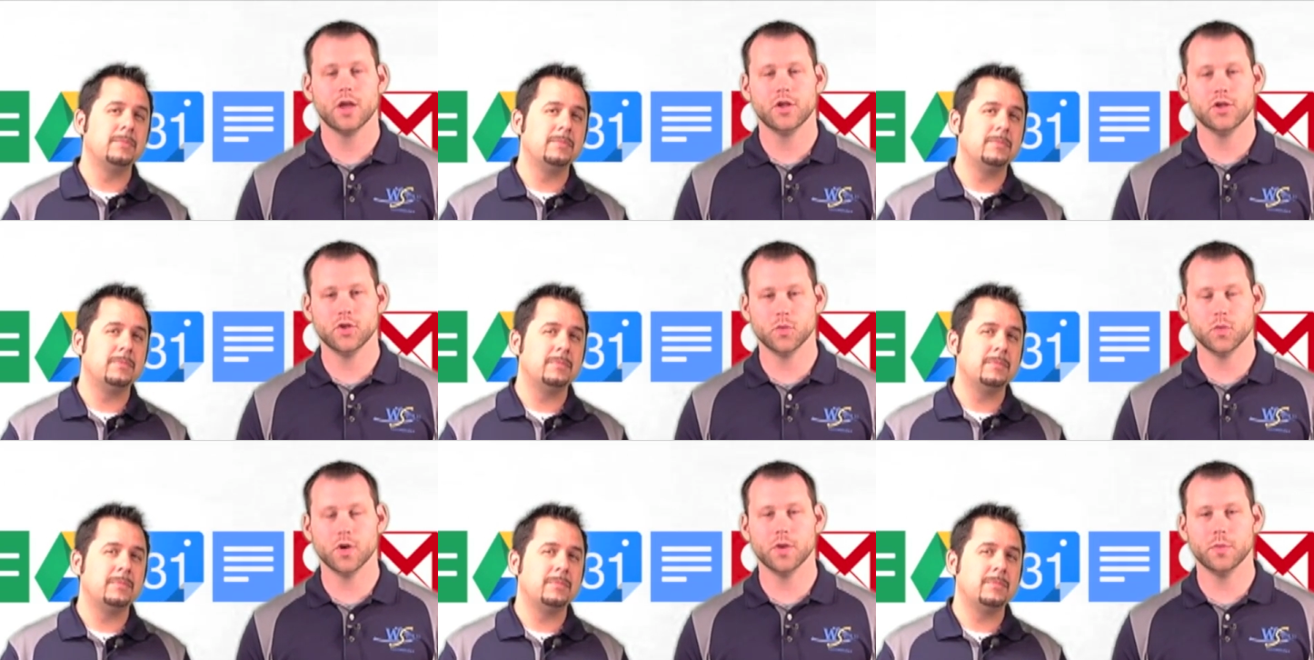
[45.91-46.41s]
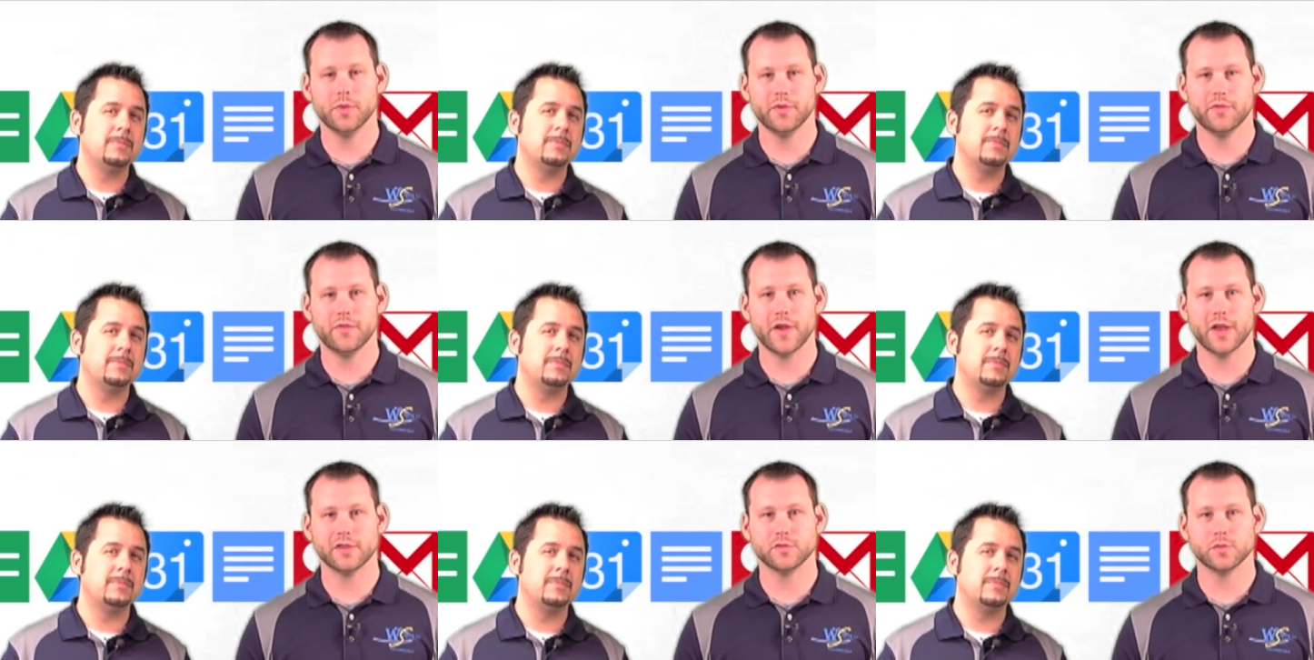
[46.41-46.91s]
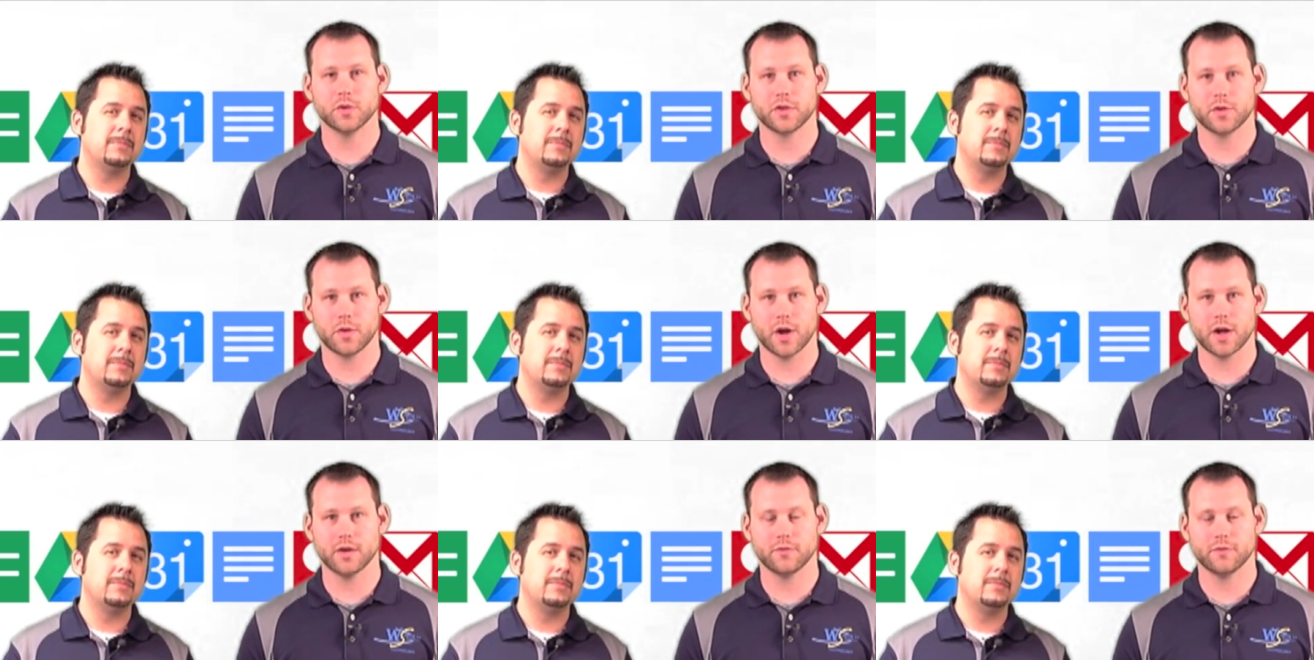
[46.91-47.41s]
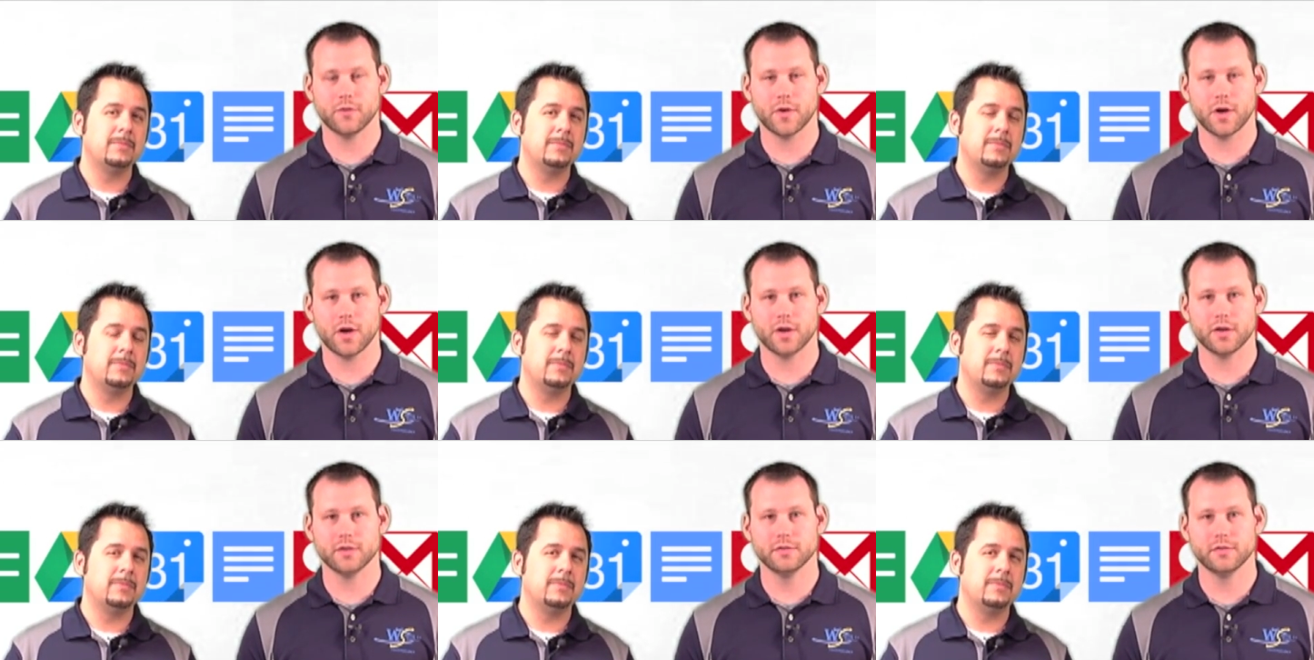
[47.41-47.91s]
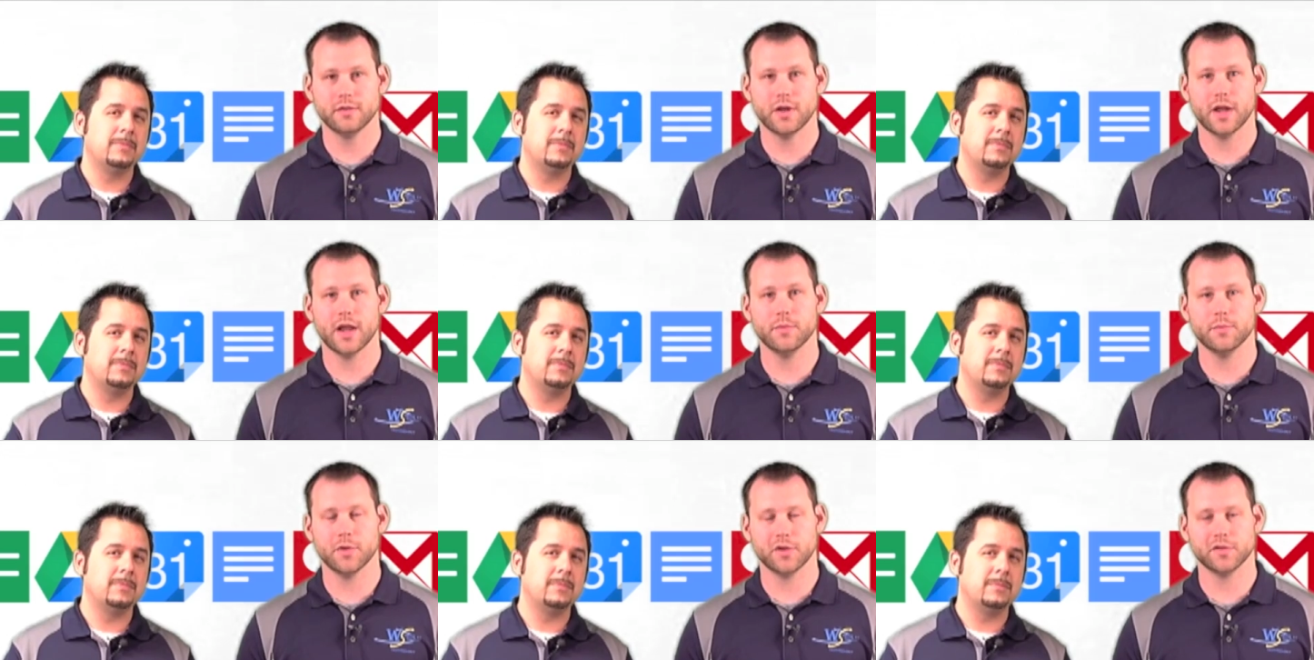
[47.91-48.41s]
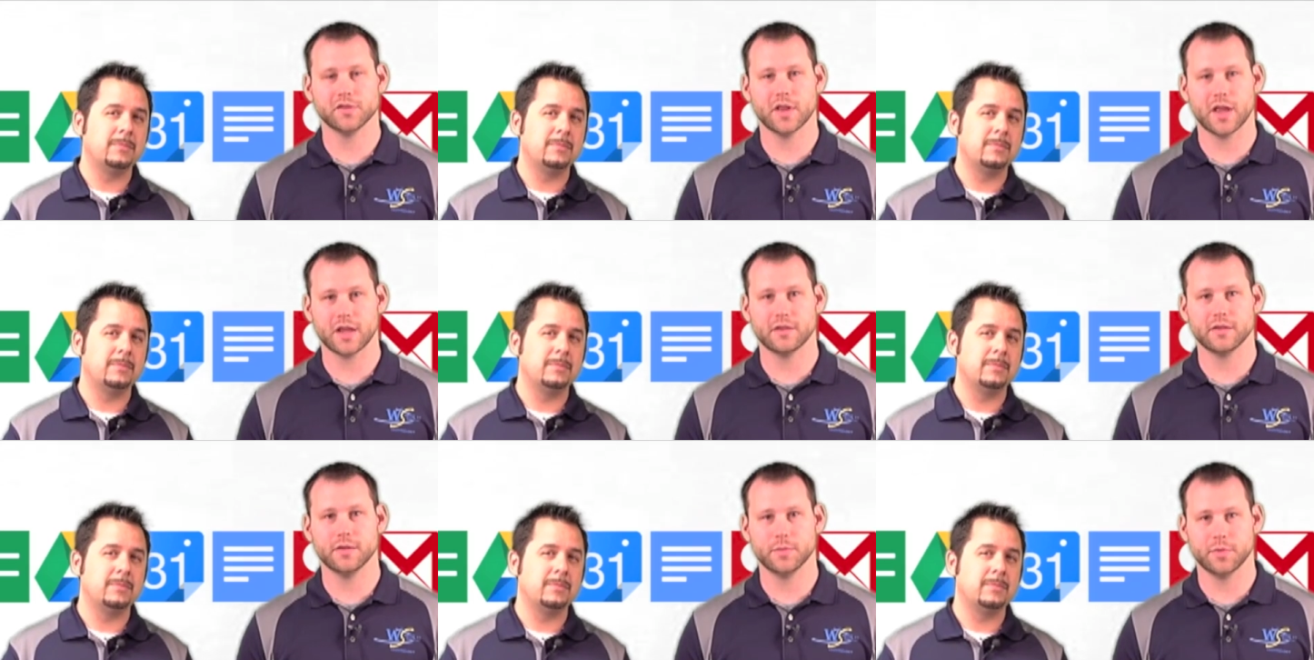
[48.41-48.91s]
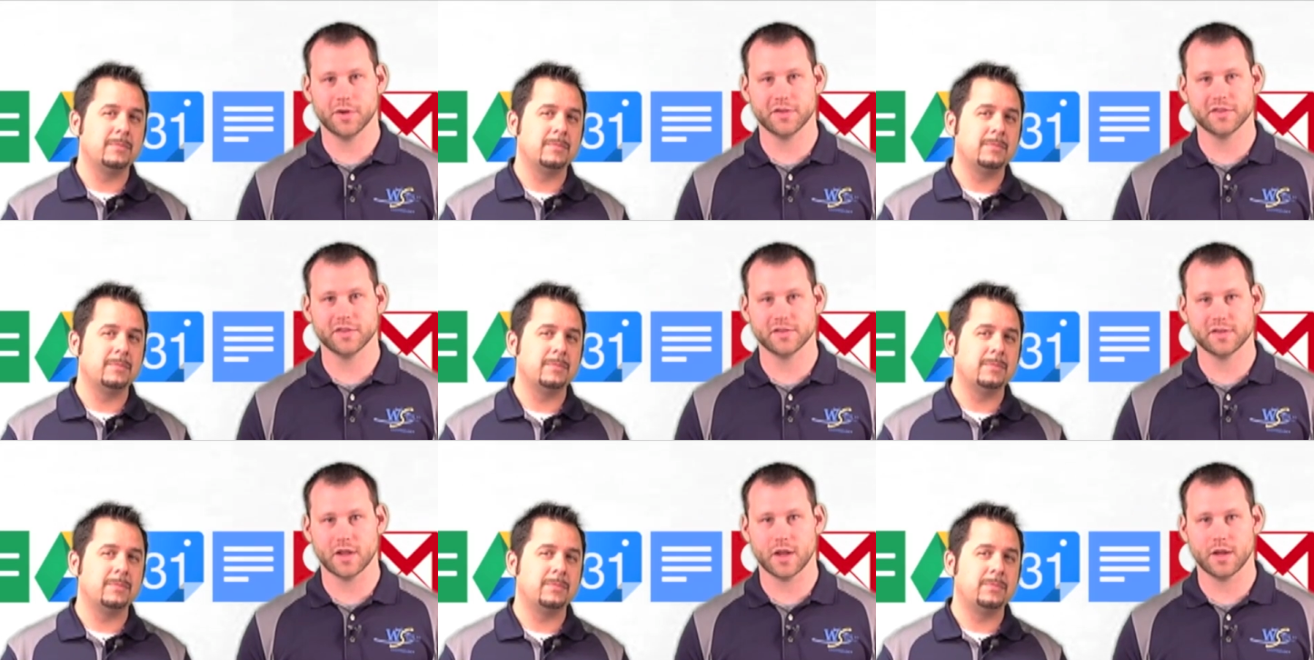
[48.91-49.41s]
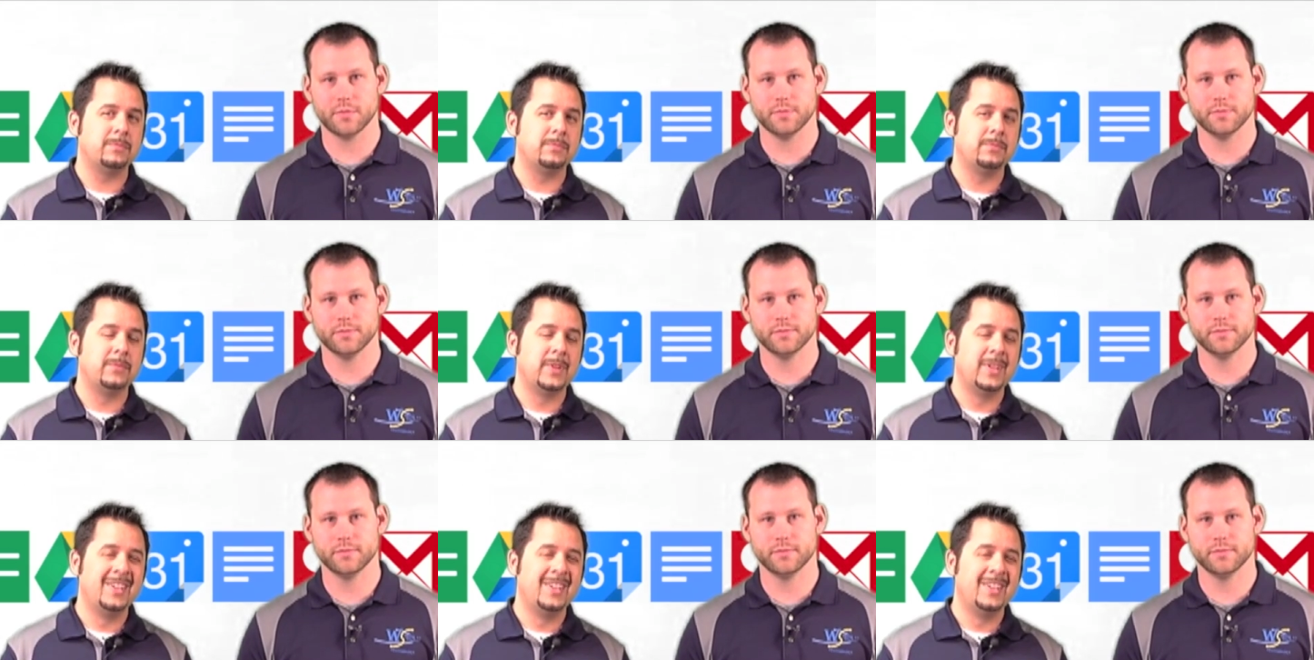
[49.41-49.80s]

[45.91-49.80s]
Speaker 1: You will be faced with credit fraud and most likely prison time.